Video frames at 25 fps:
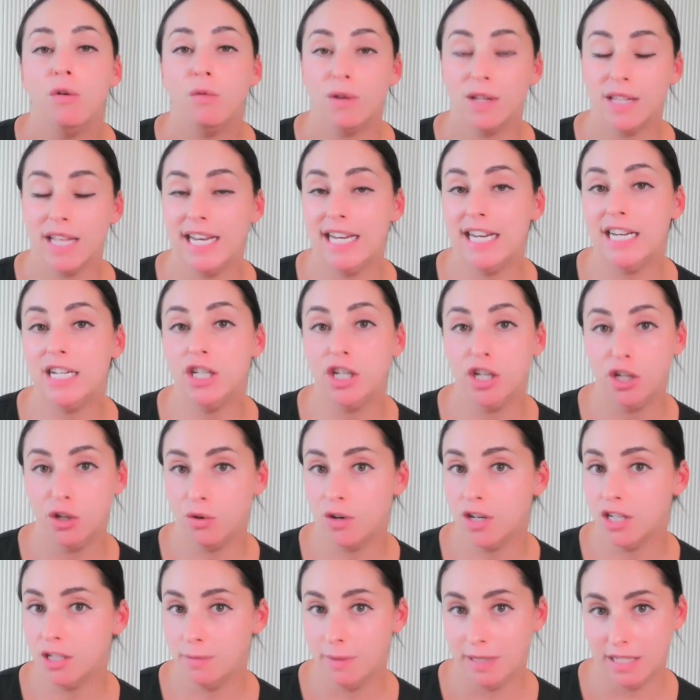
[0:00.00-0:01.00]
relating to
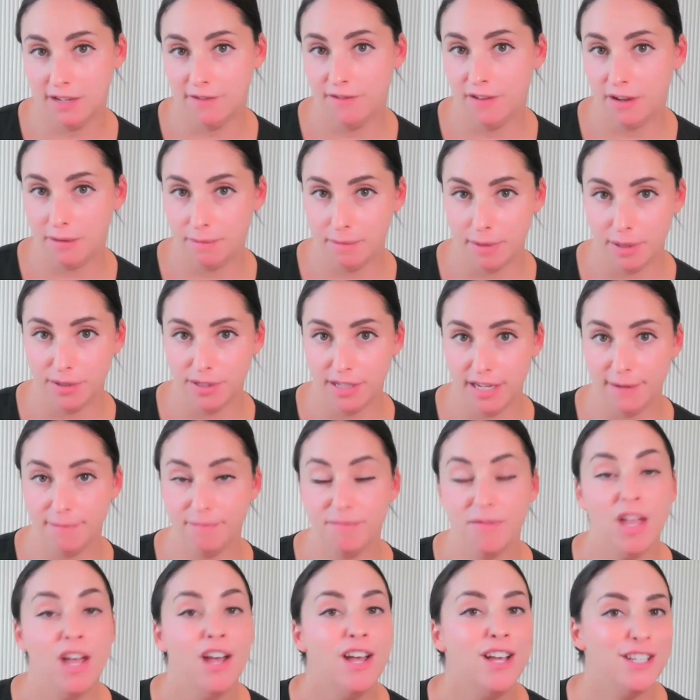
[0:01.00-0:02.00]
your specific building.
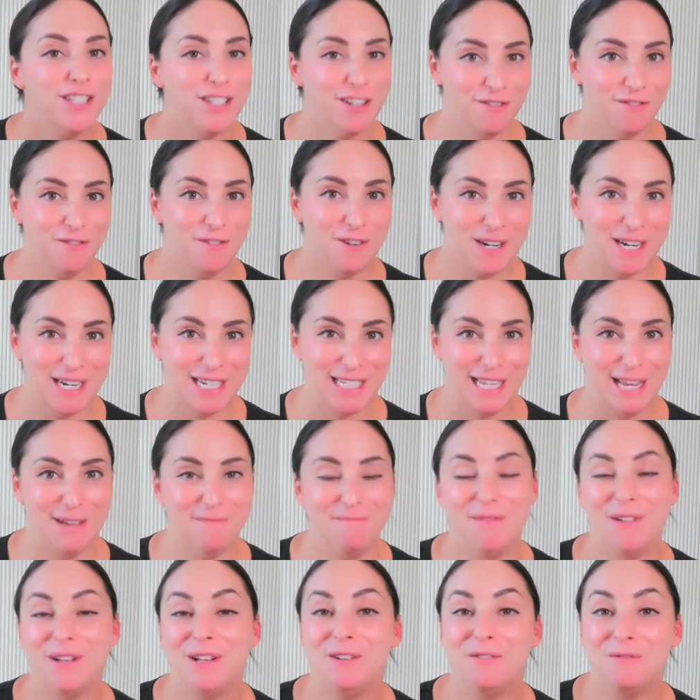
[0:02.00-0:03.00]
So for
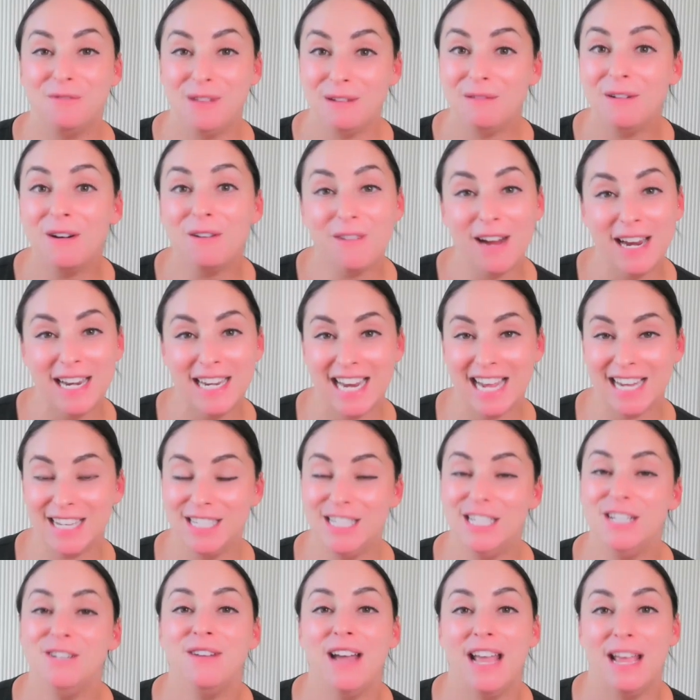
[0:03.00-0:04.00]
example, we were right next
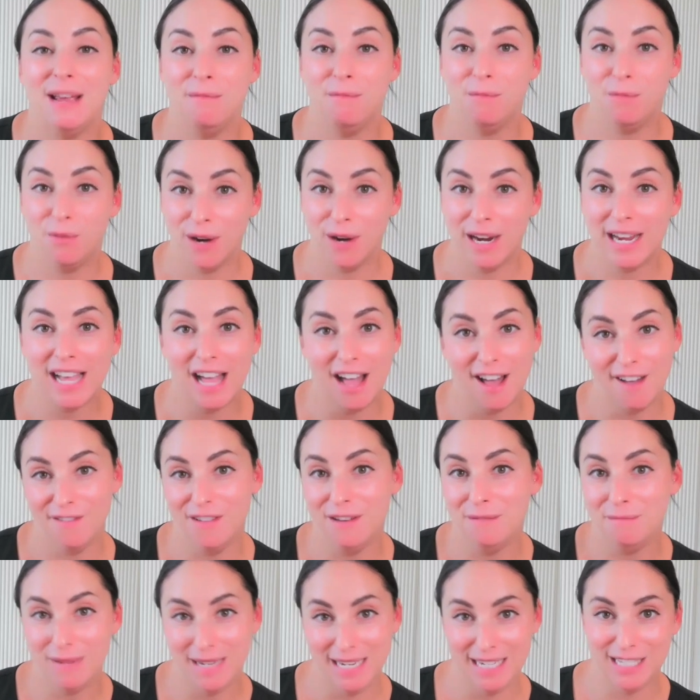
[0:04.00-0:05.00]
to a brick
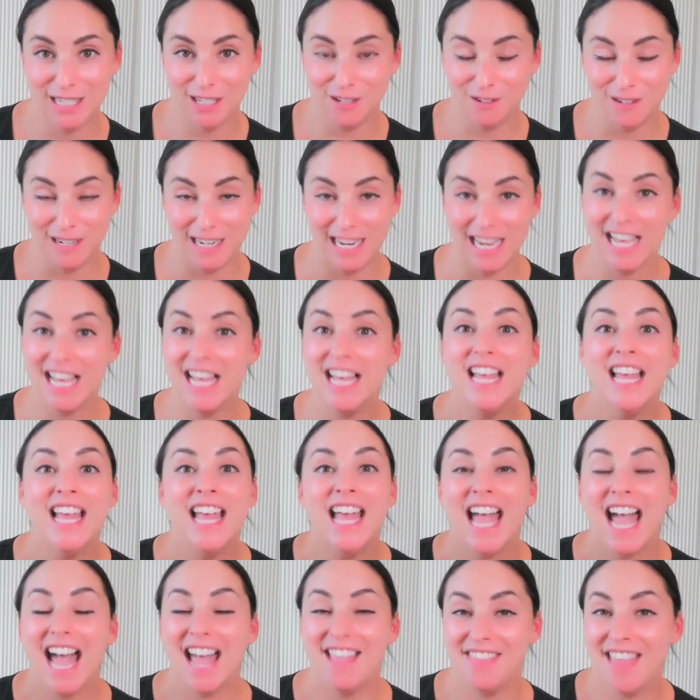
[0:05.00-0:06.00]
oven pizzeria,
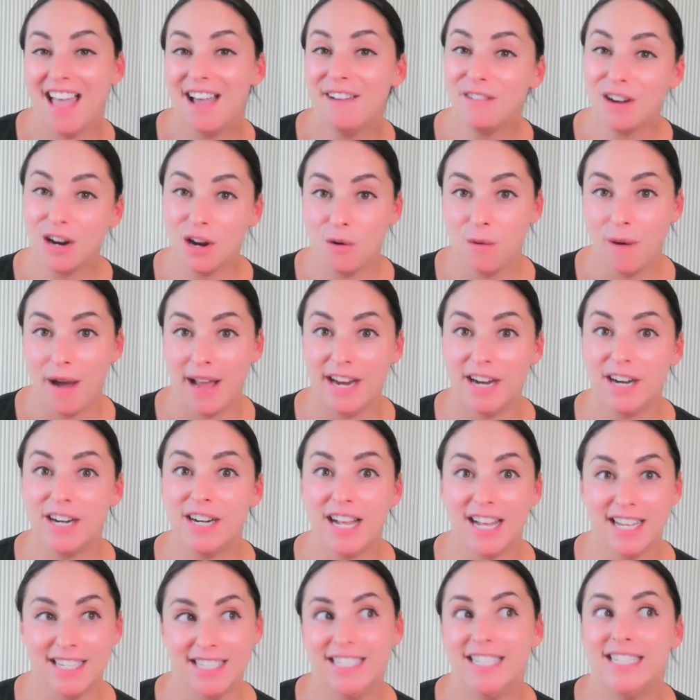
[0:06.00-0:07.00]
and that required
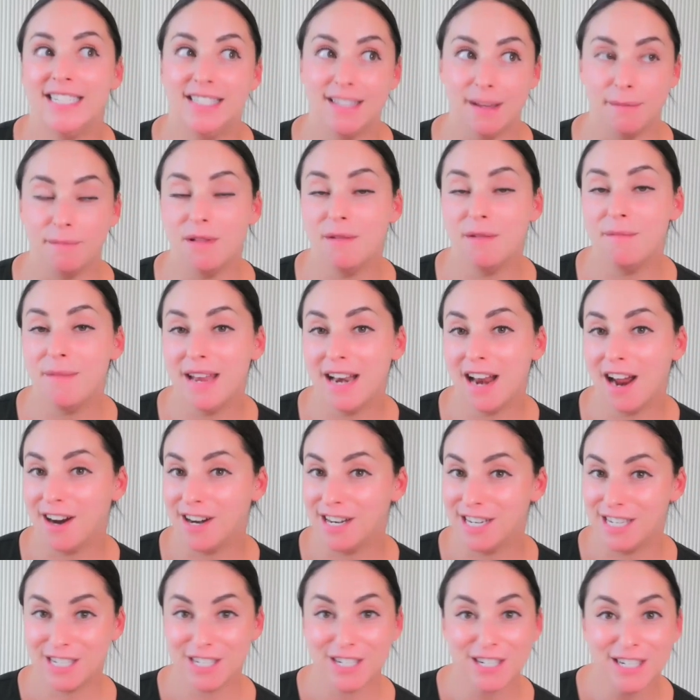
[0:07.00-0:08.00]
us to supplement our
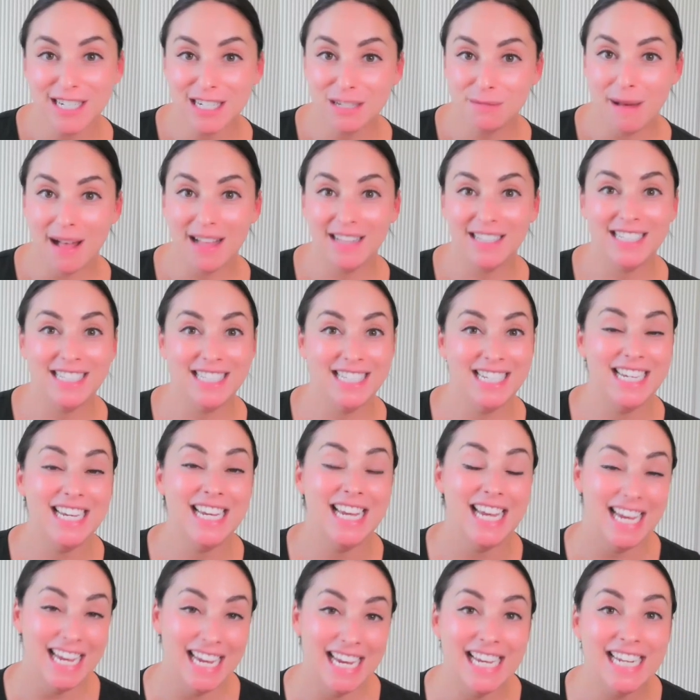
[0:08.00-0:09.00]
insurance
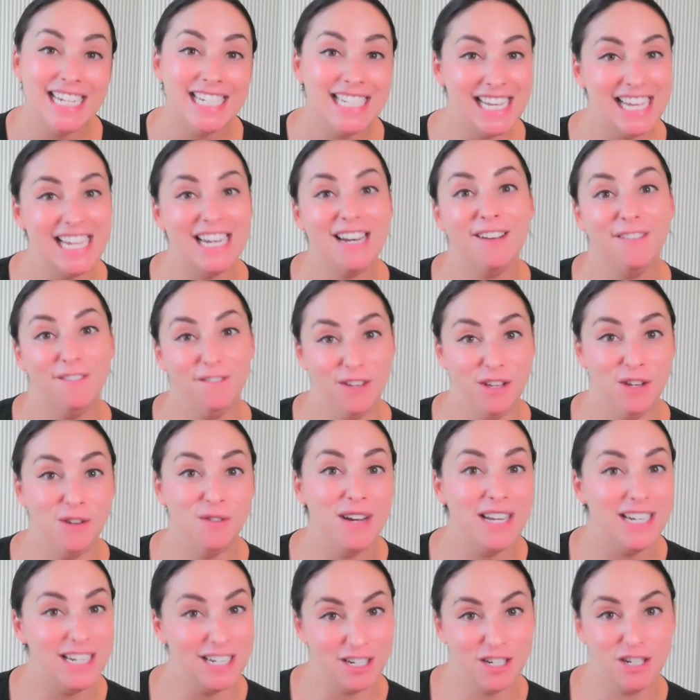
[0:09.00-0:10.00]
policy and get a few
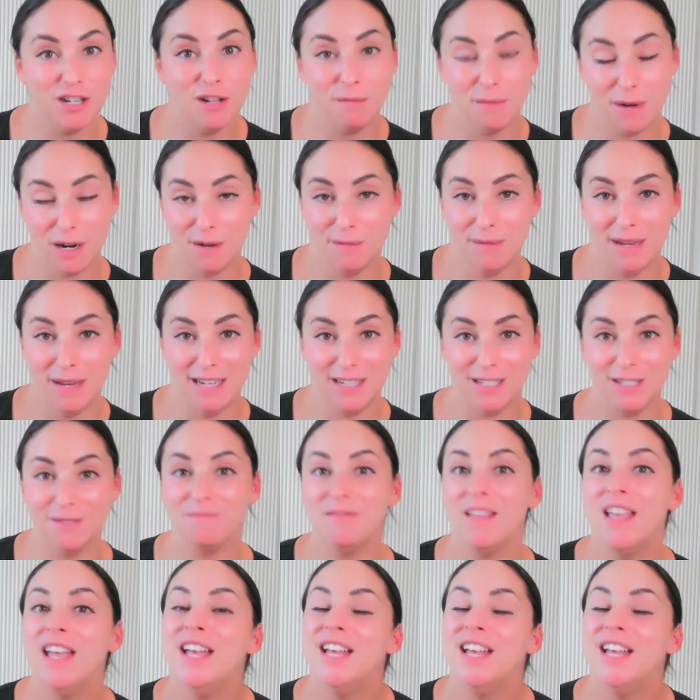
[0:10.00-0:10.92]
additional permits.